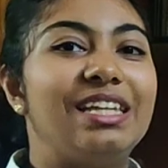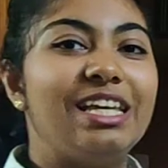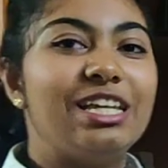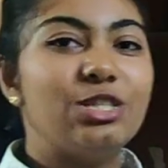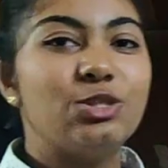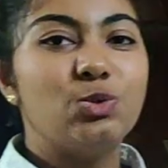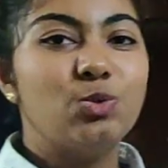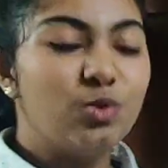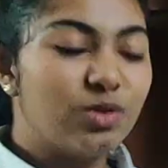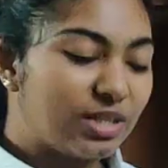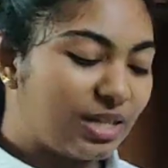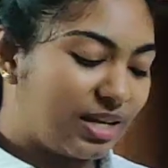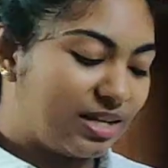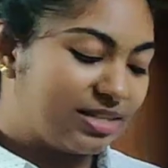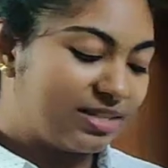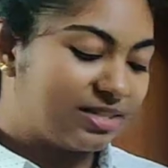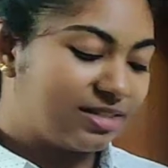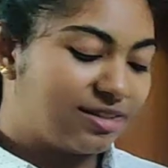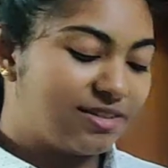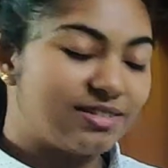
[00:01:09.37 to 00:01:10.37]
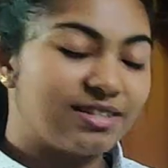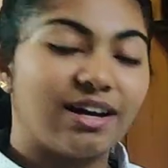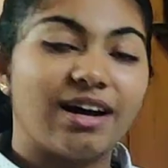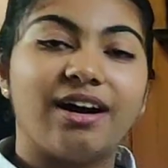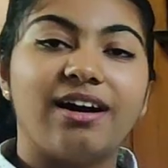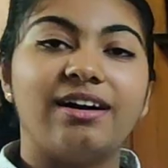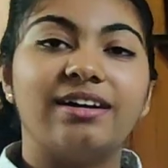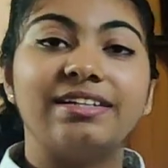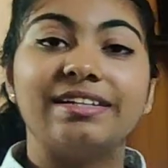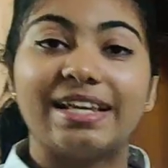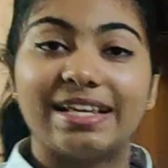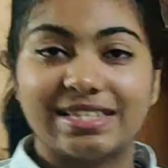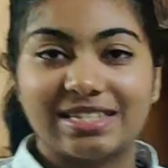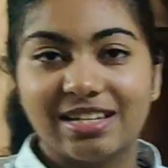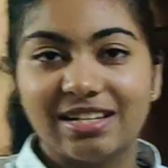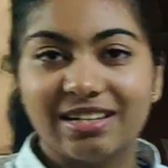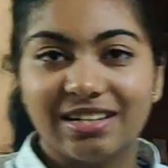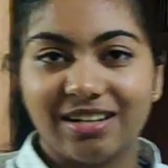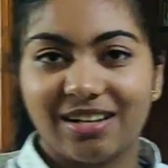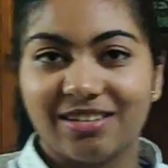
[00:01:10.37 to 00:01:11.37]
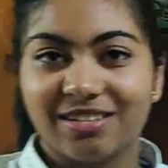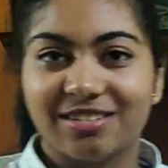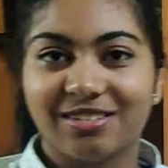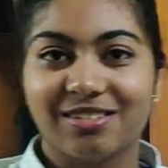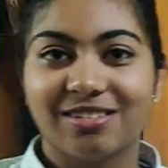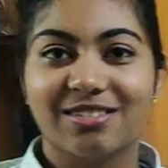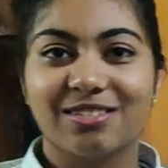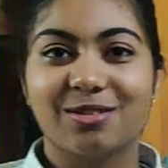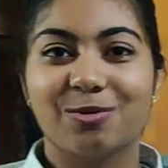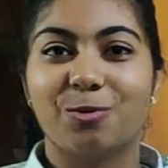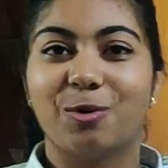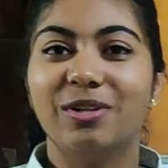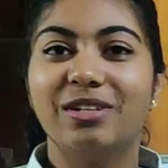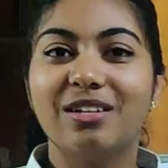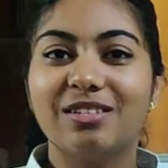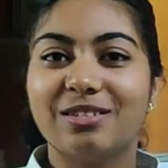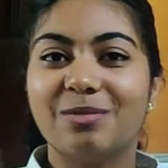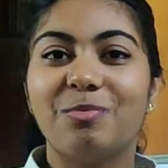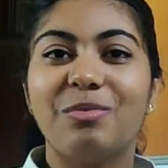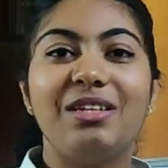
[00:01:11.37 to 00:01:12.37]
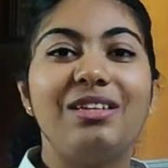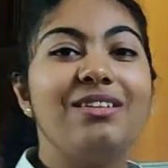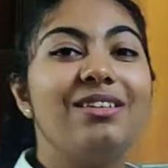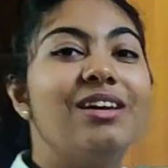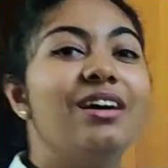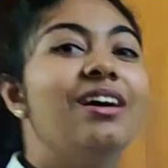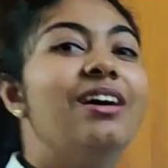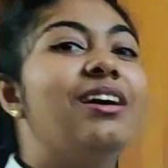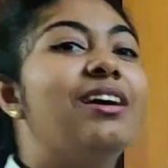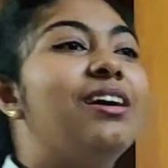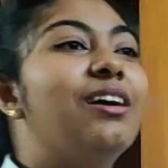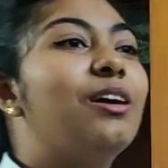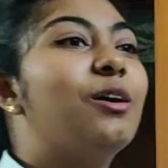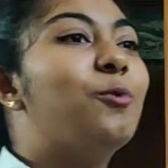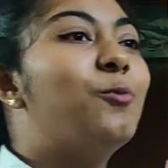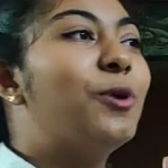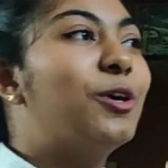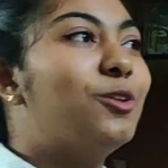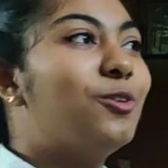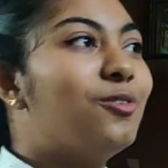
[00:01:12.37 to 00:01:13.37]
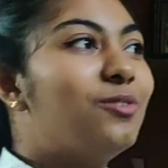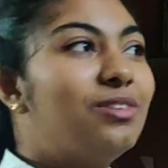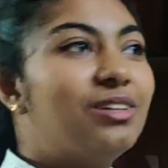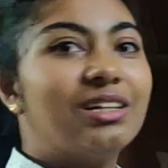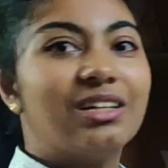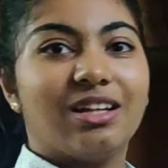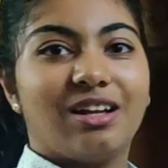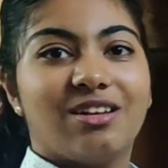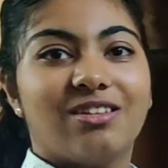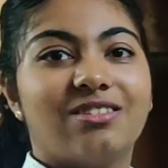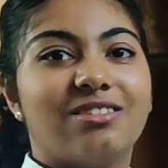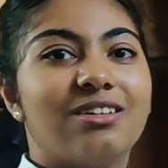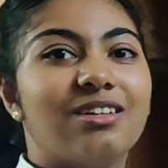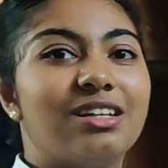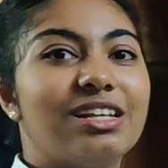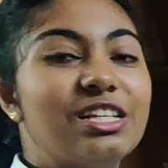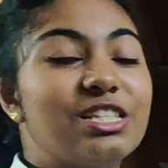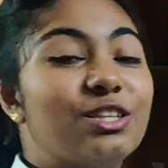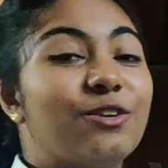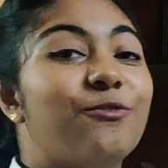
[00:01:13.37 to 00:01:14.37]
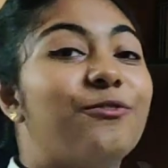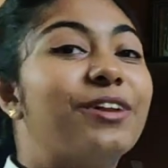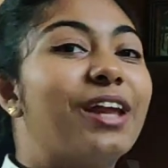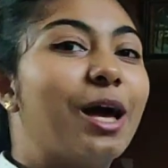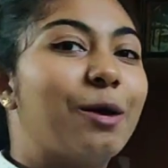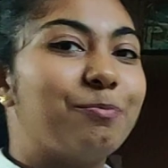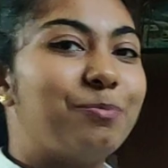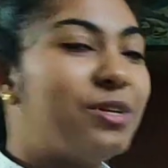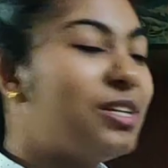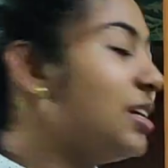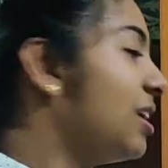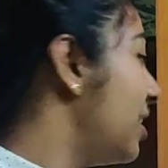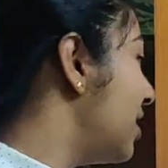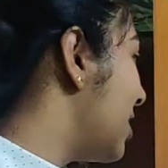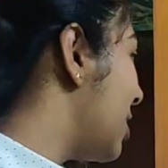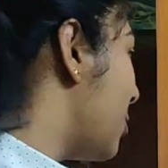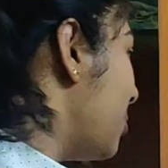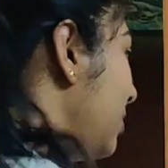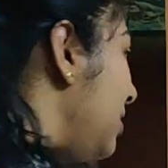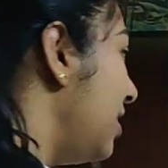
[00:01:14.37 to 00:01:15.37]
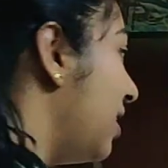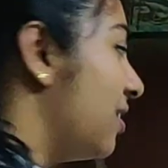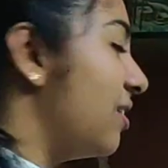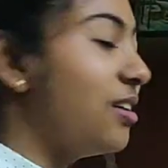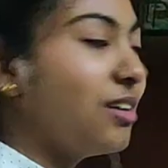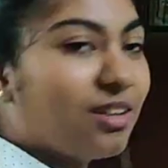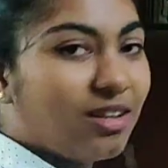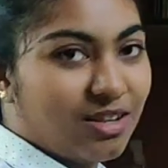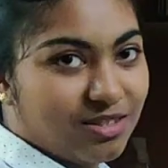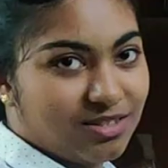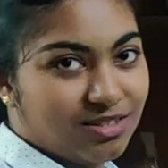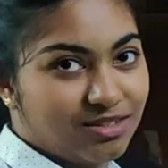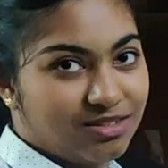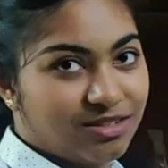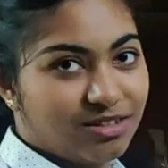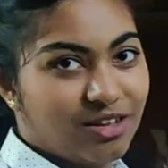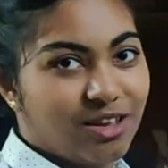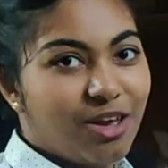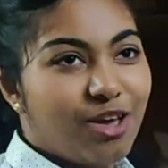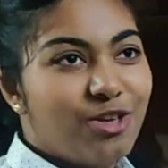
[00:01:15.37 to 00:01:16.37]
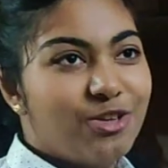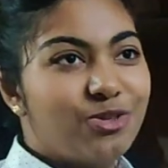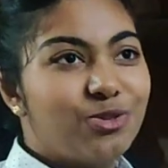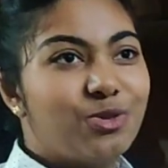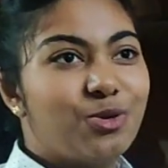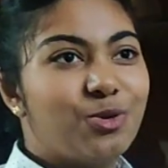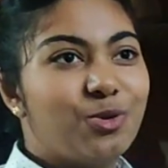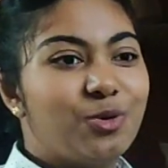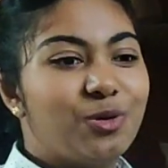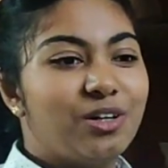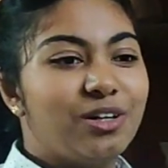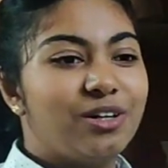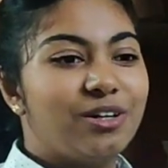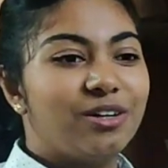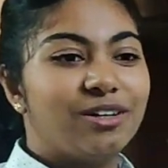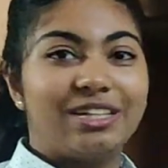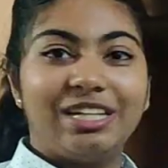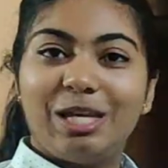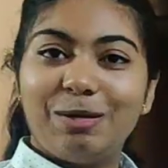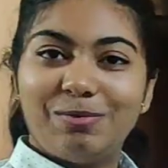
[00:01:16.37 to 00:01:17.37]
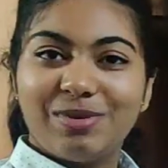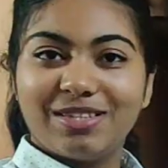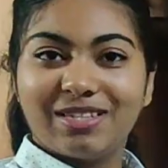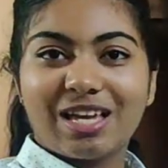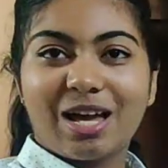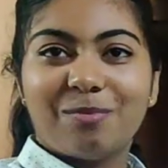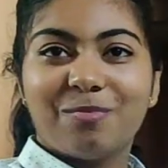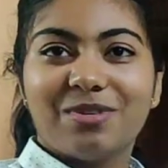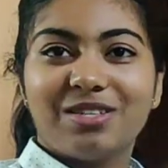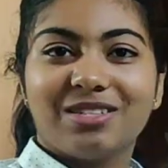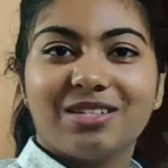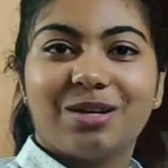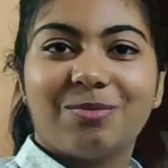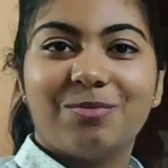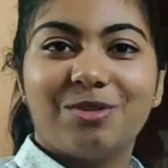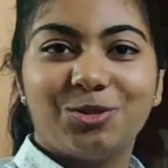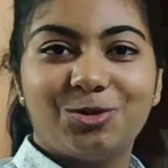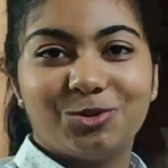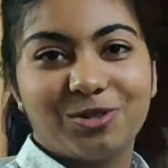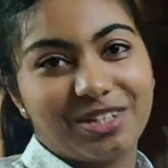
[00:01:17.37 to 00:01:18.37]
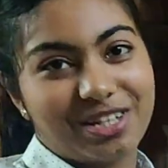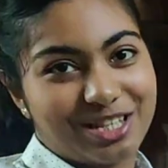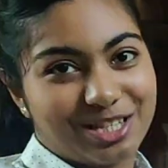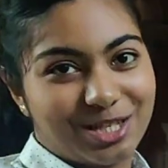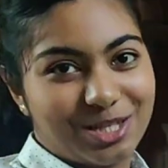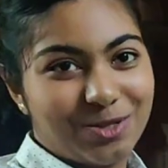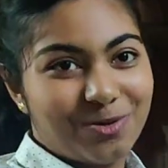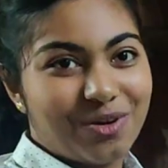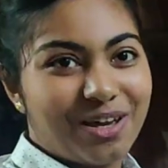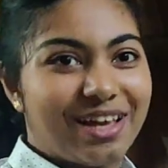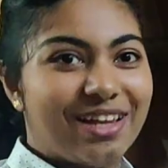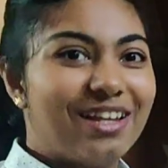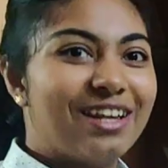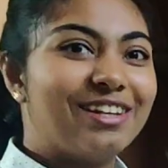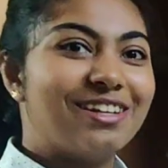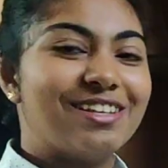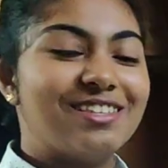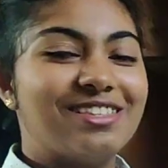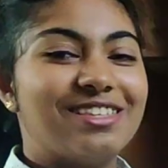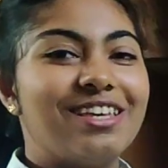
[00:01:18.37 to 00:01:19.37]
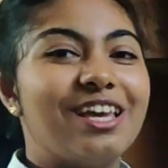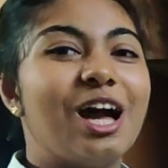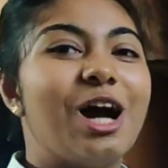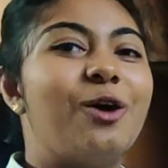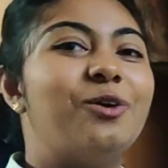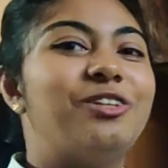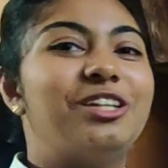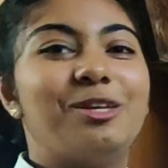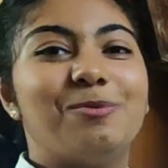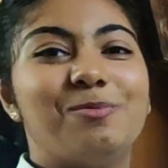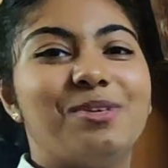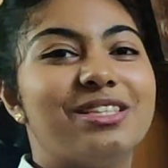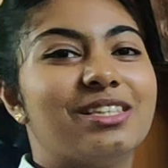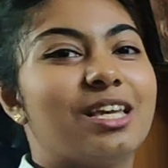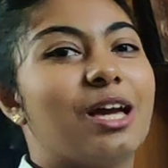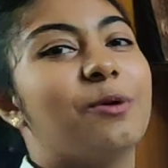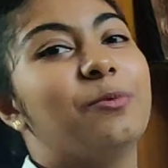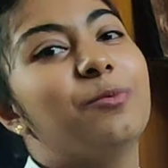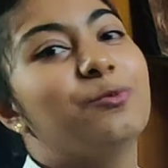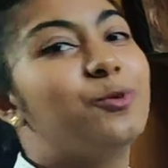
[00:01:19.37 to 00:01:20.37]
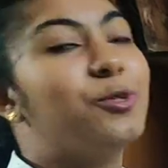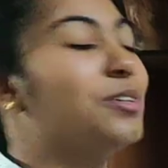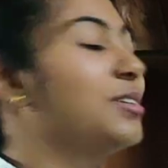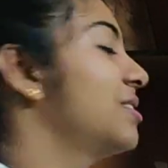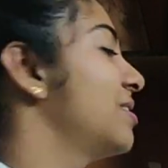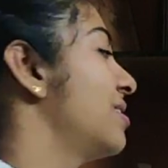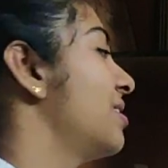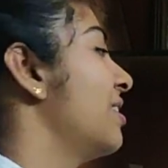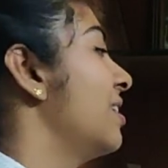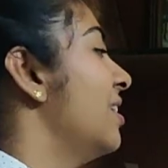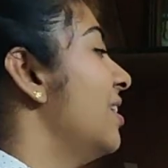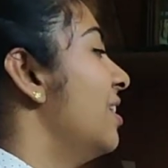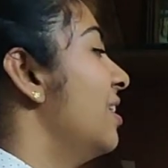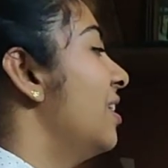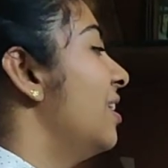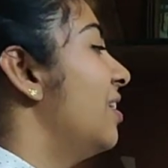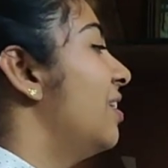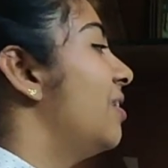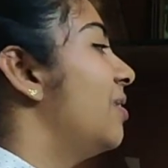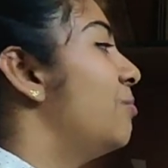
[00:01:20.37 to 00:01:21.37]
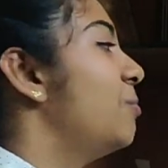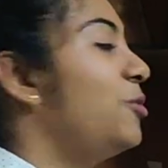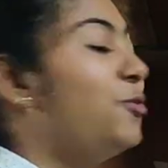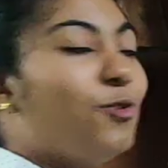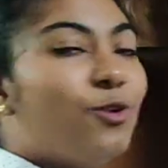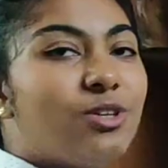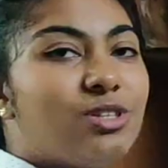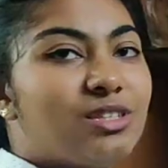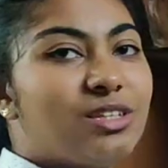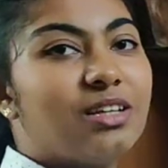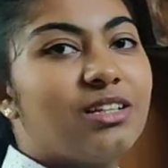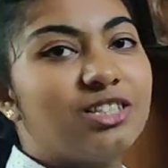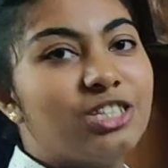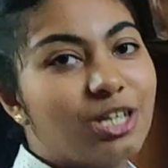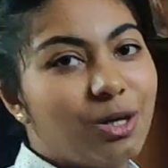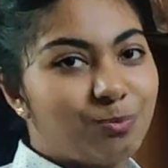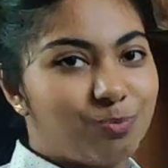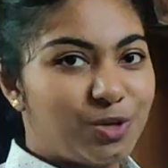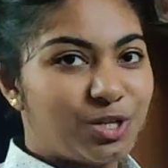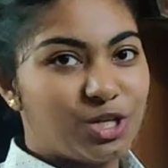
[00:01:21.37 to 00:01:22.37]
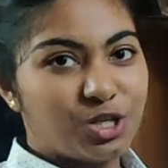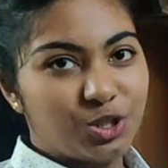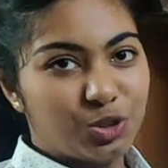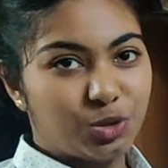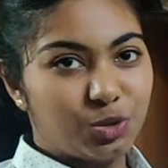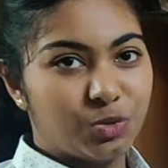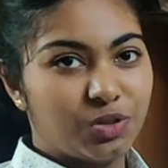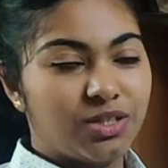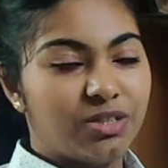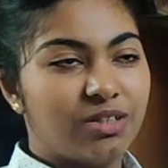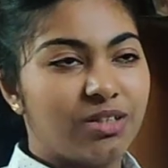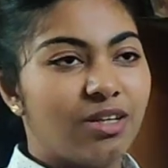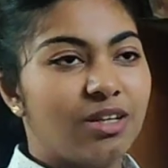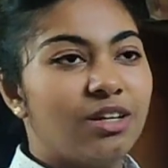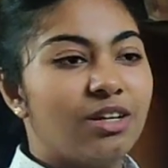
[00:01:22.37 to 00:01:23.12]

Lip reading: these two clusters are nested clusters. What does it mean? One of the cluster is wrapping around the other cluster. So DBSCAN is coming to our rescue, and let us see how DBSCAN works. Before jumping into it,